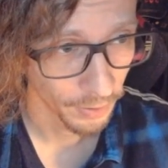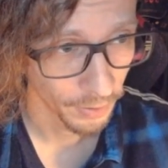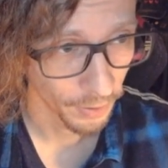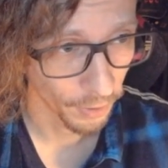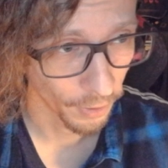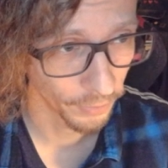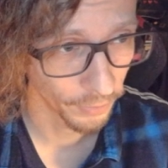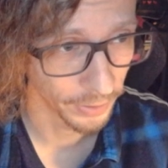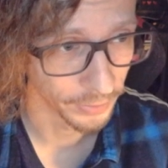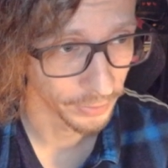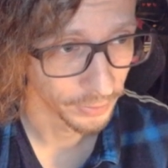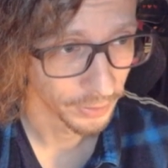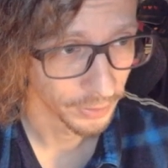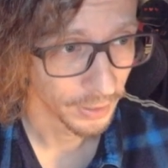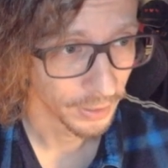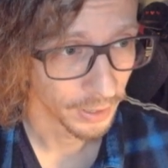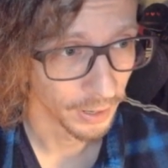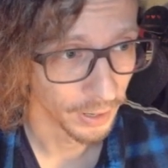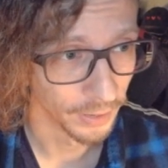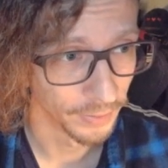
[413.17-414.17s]
All right.
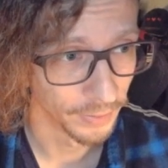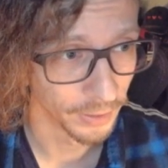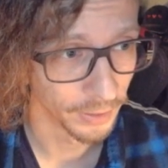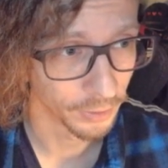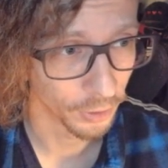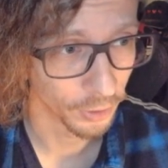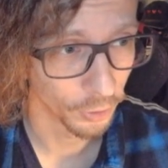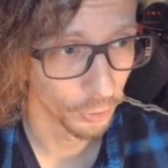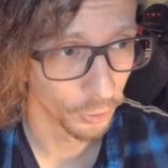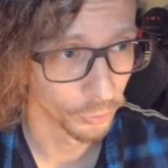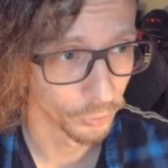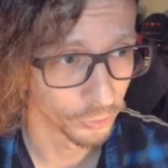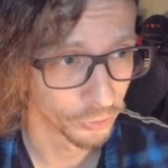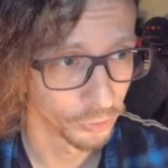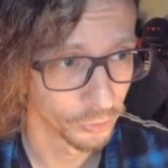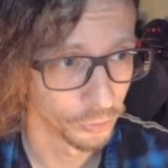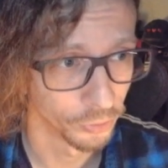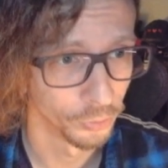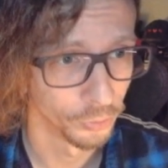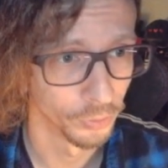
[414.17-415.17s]
And then go
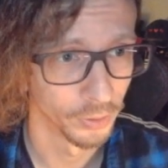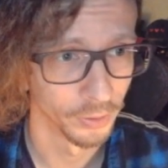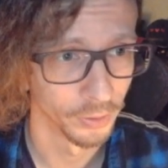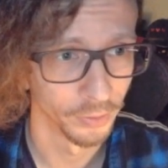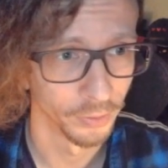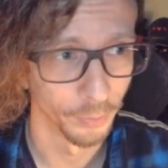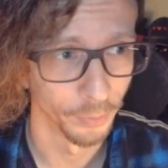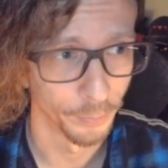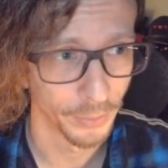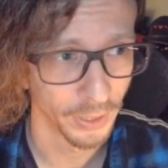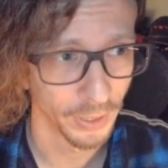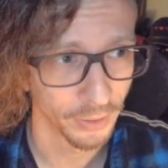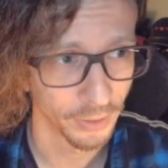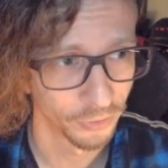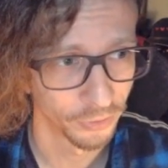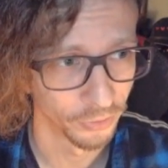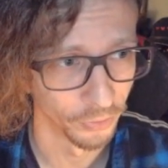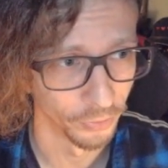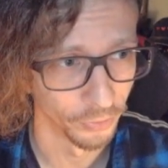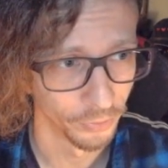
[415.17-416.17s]
to uh, the
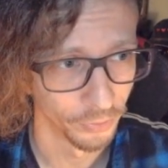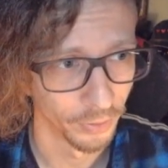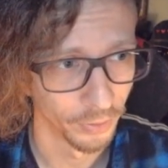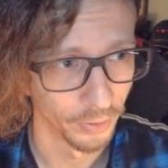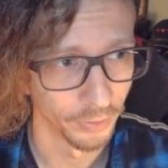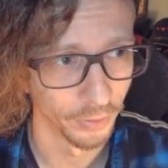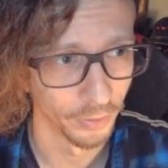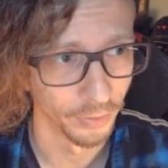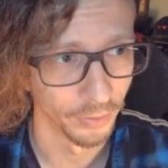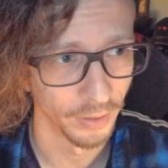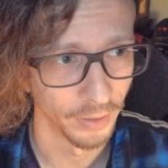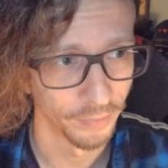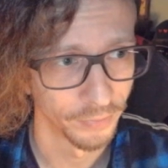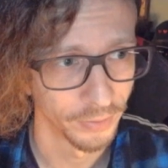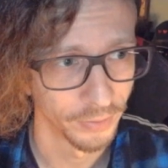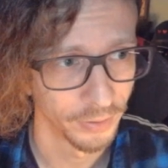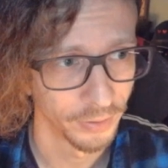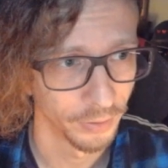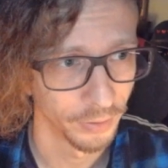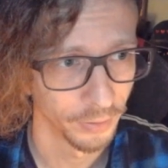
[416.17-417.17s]
pixel on the left
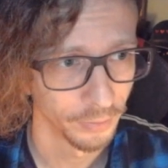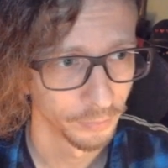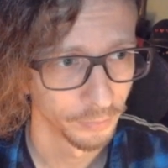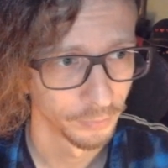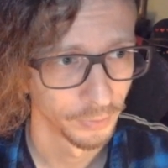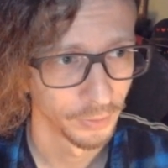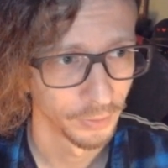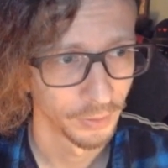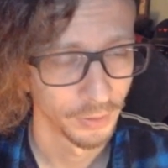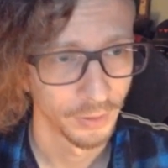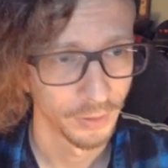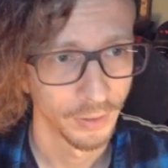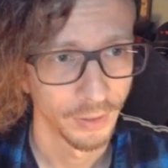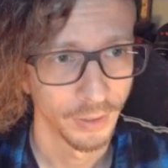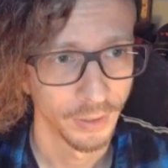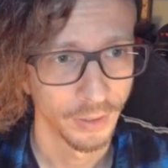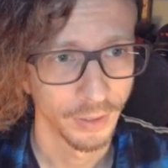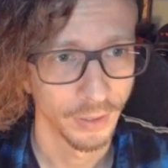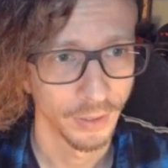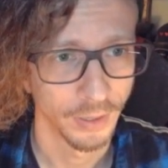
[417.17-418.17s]
here.
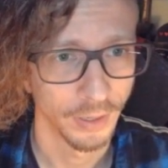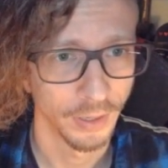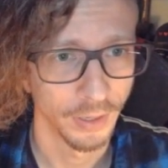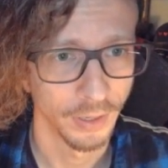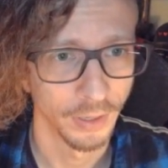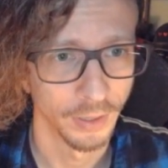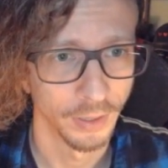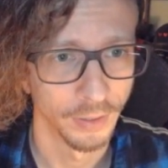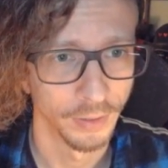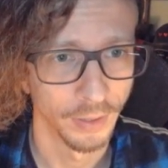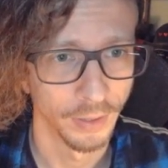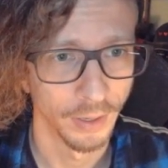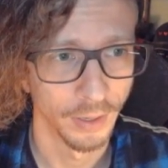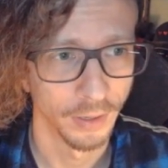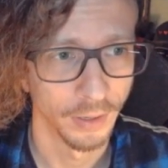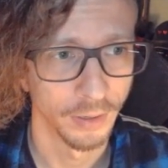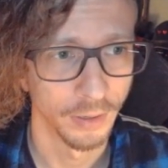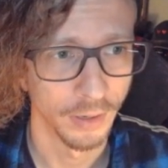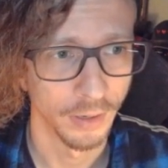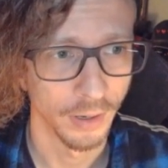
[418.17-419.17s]
And
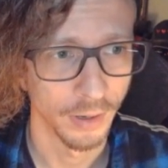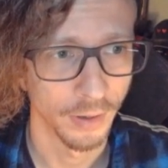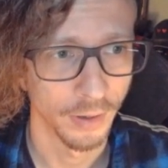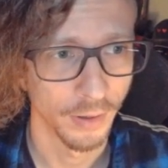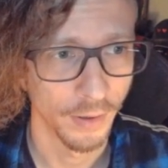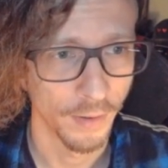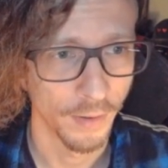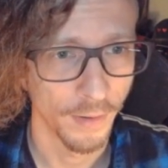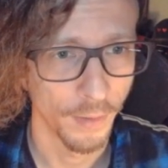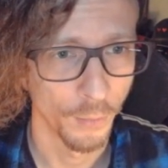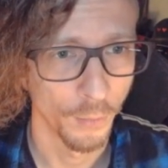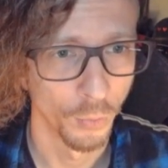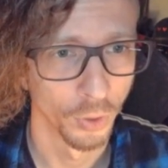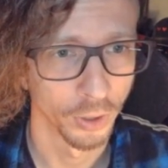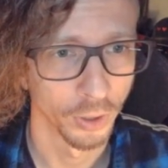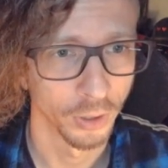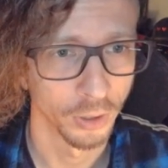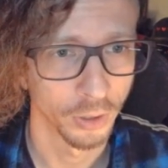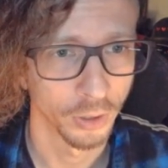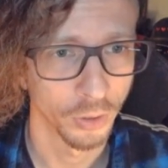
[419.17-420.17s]
then we're
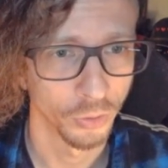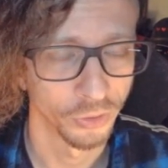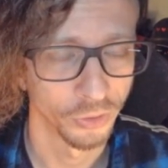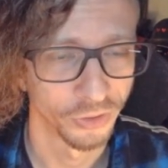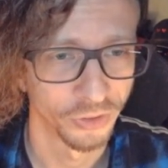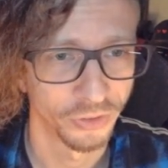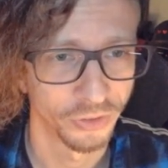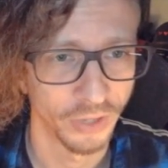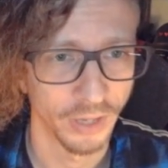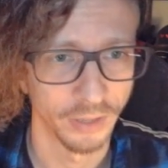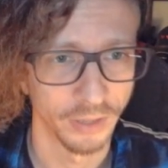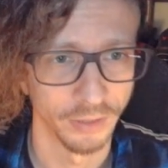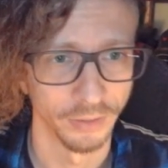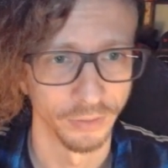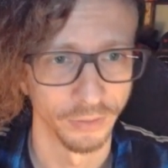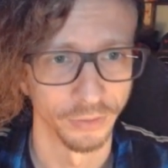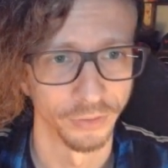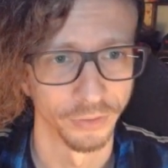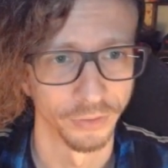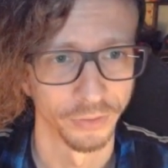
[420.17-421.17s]
going to go to
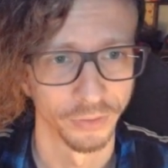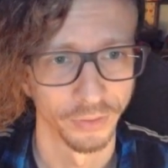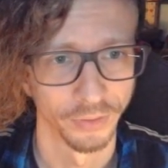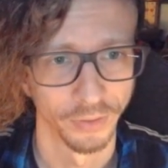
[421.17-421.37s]
settings.